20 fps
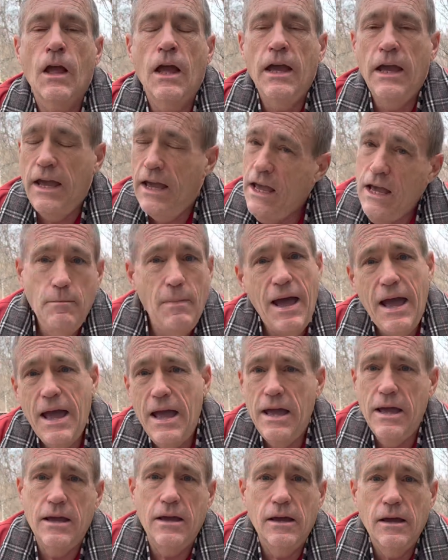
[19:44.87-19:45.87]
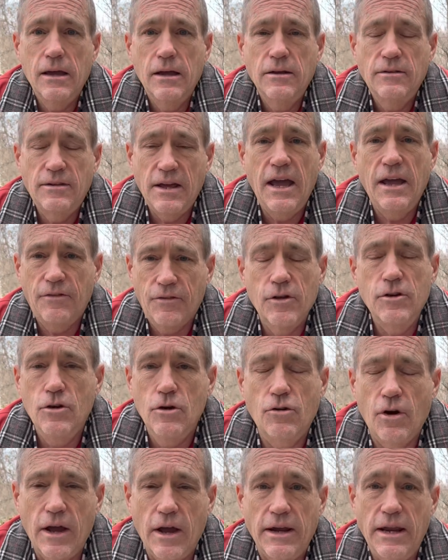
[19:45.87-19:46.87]
He may take the
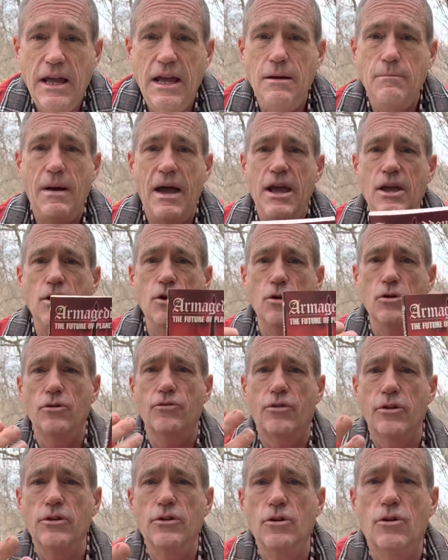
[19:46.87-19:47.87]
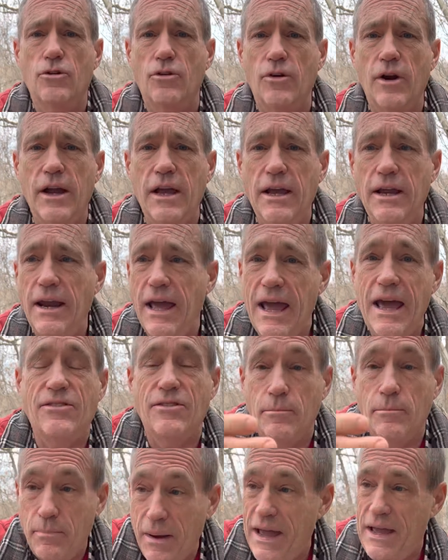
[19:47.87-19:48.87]
Ukraine. He may use the Ukraine as
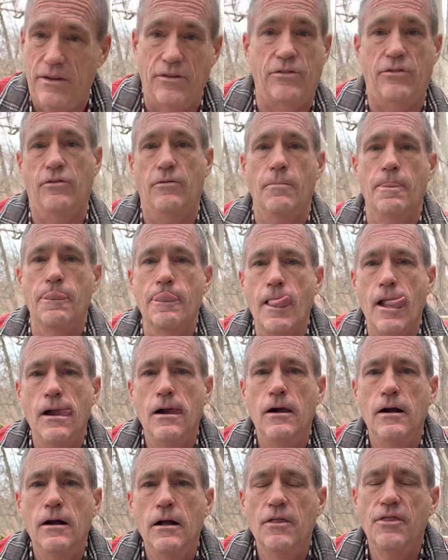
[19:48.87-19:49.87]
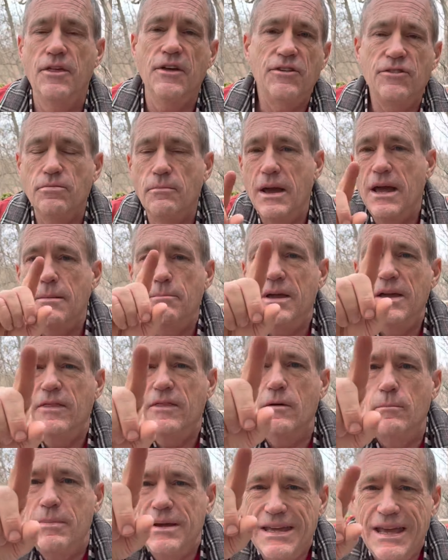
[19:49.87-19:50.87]
a base. This may be
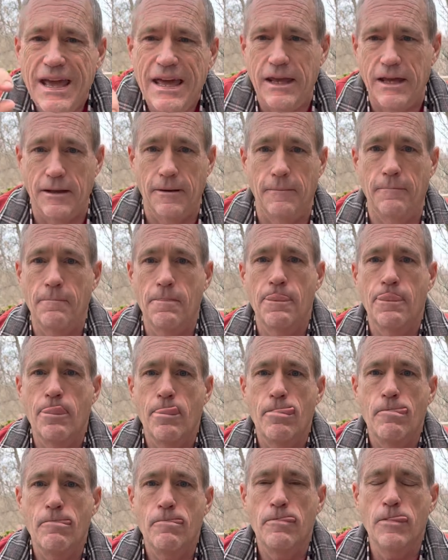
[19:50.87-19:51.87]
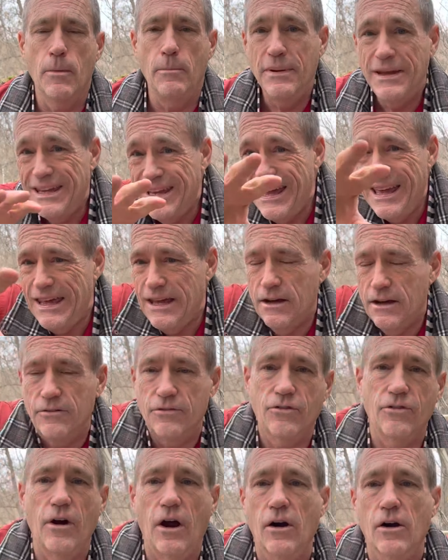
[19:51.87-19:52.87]
the beginning, the beginning of
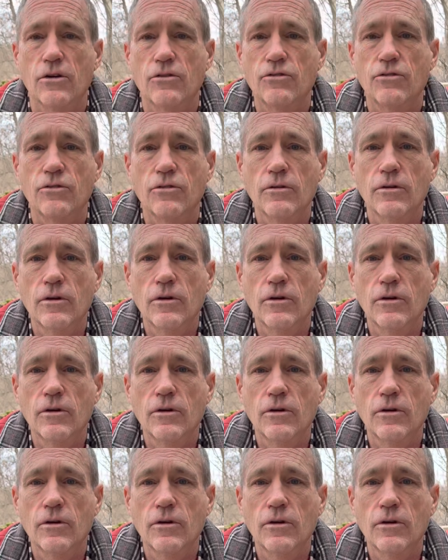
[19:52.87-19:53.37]
sorrows.